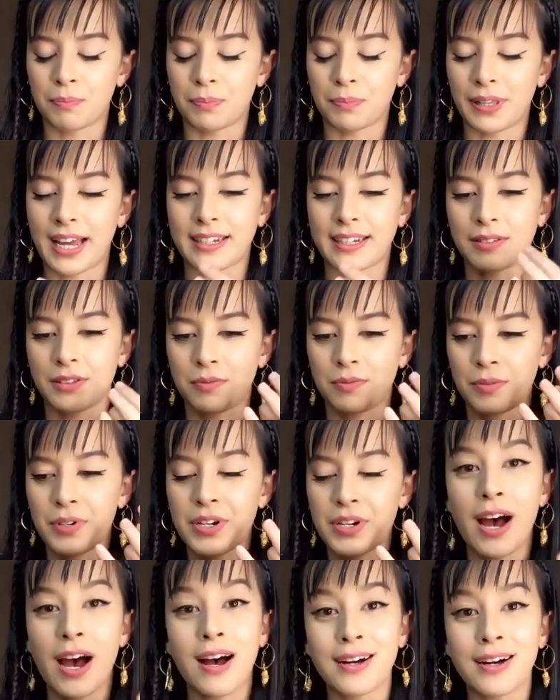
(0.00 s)
like
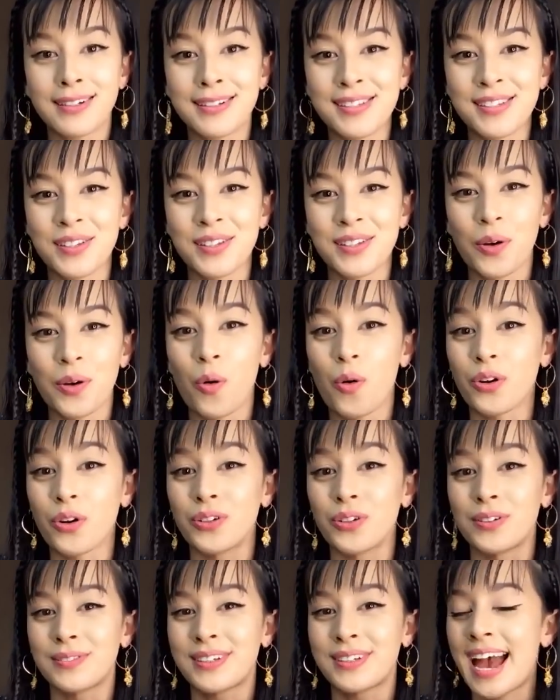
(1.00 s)
nugs
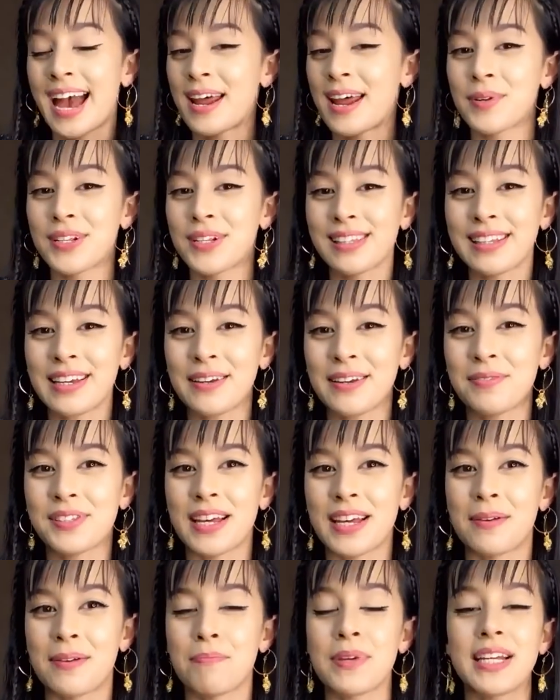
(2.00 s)
or cannabis leaves
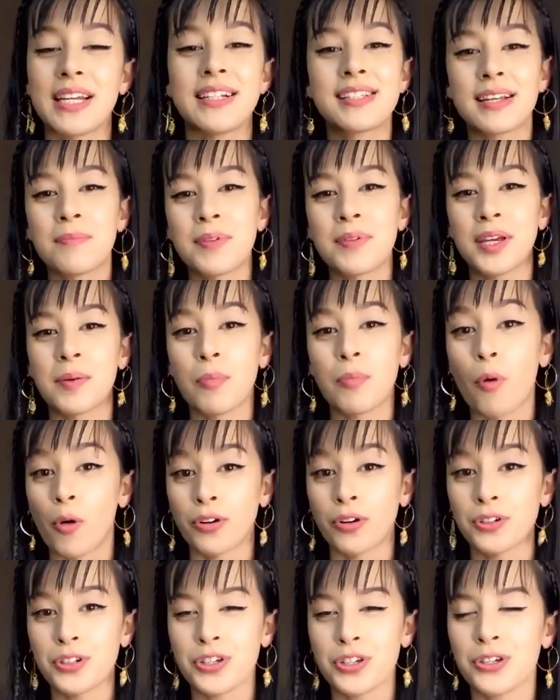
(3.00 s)
that mean something
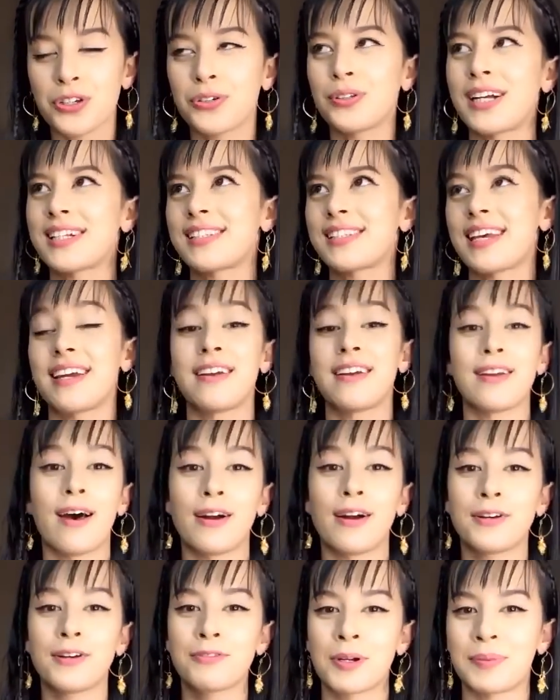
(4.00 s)
important to you like say a
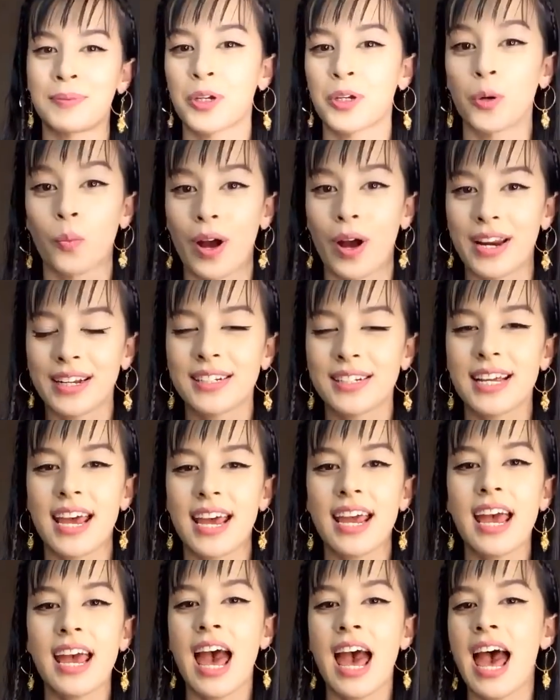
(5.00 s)
nug from like your wedding
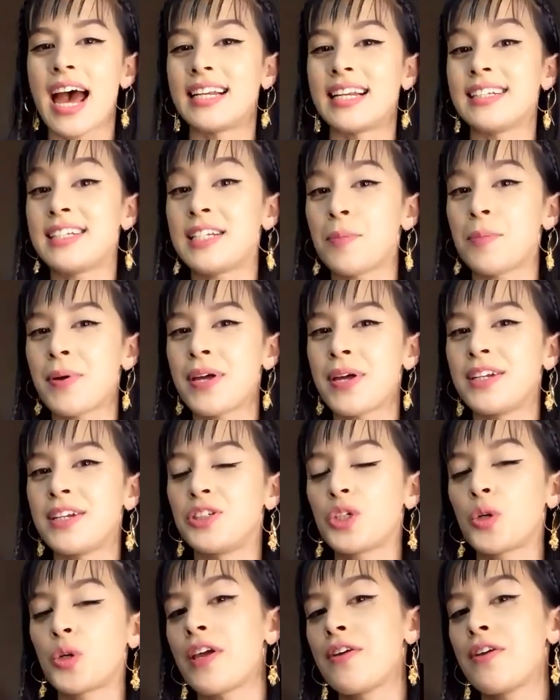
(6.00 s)
day and dip it in
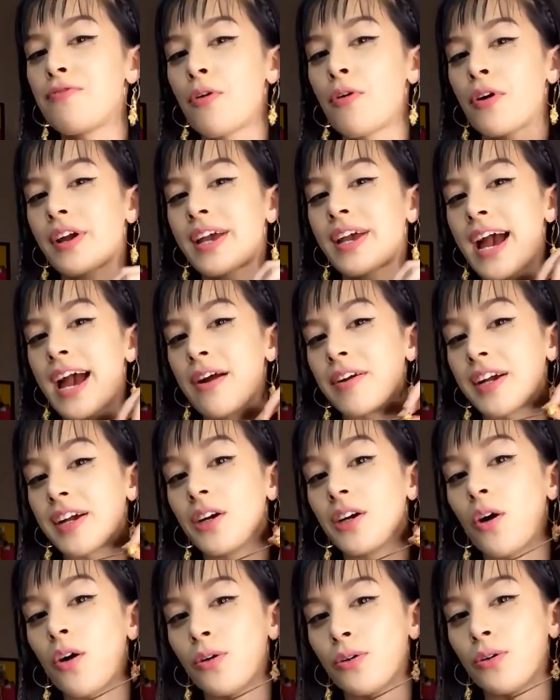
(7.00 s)
24 karat
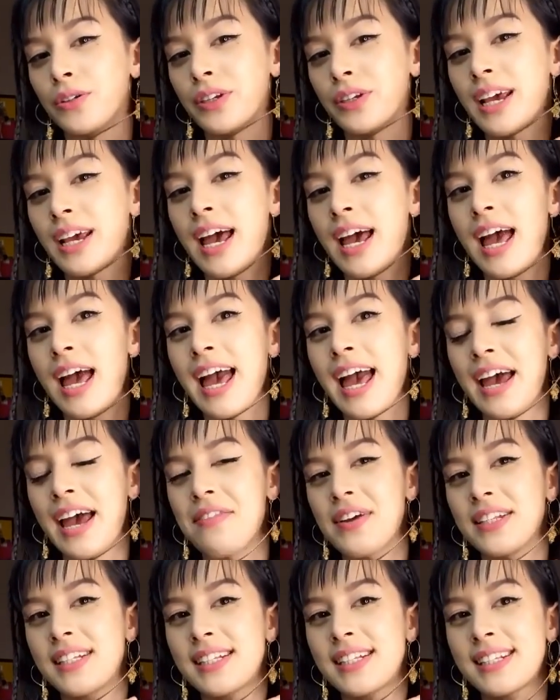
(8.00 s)
gold and
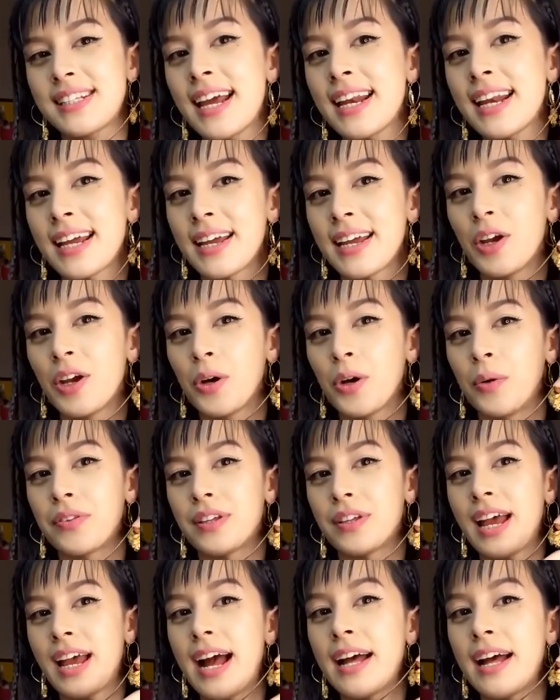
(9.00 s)
then set it with
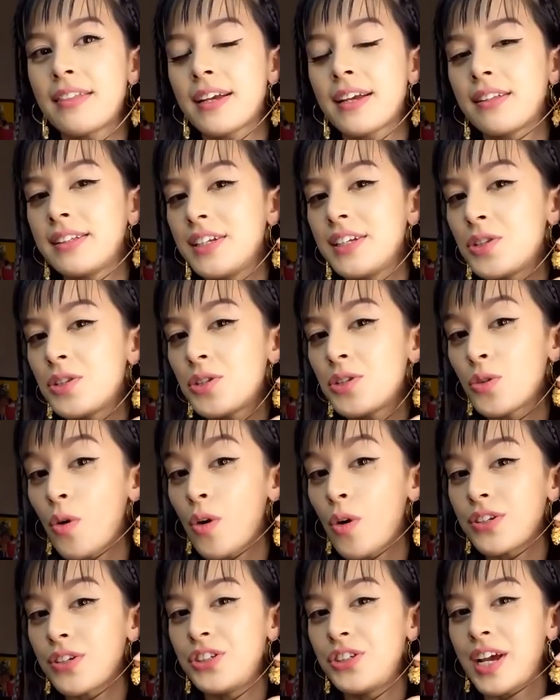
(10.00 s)
an ethically
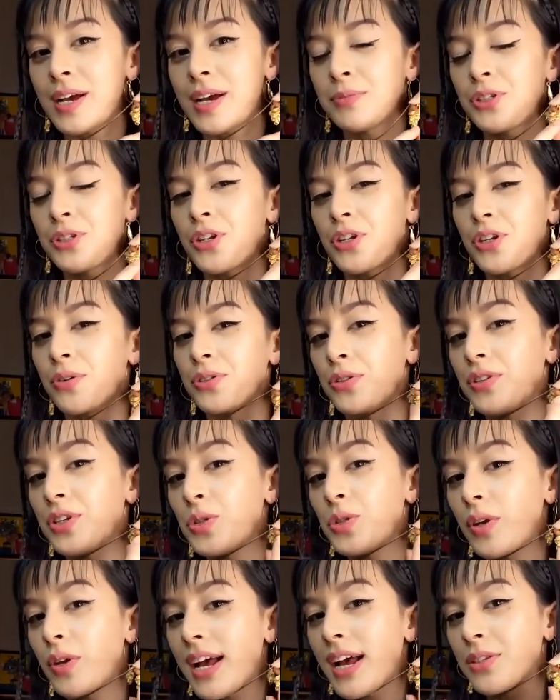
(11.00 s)
sourced gemstone so
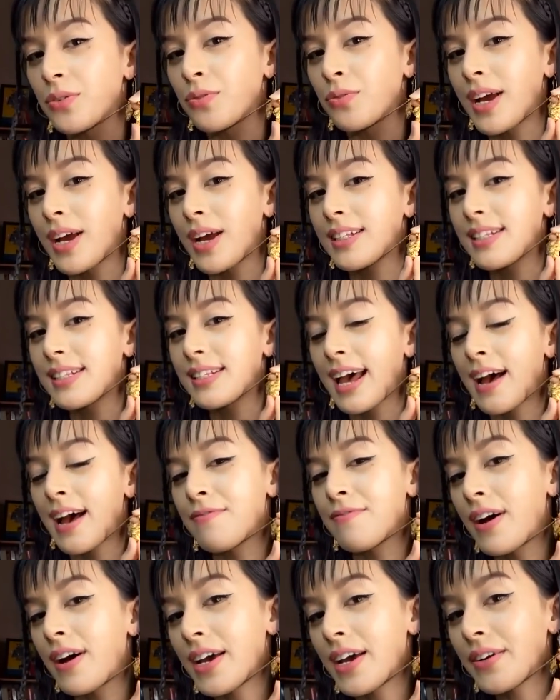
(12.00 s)
this one has a red
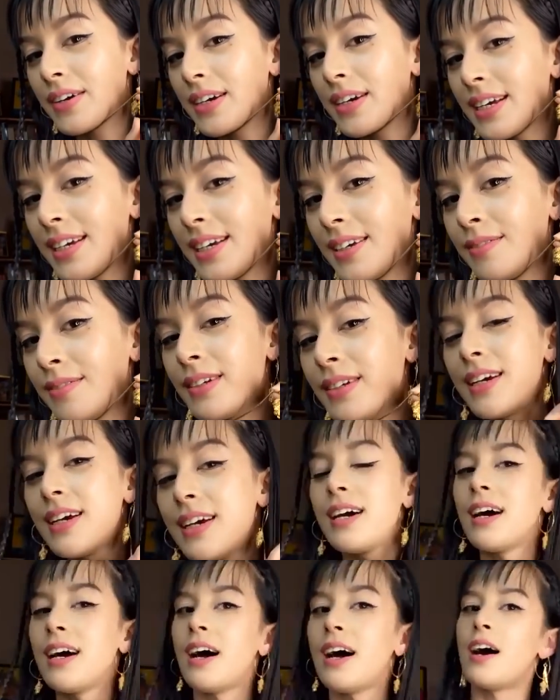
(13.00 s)
sapphire in it
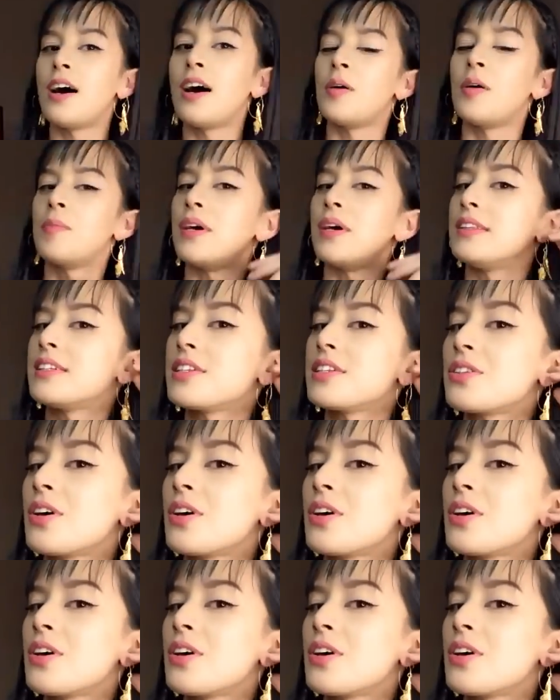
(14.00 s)
um, and this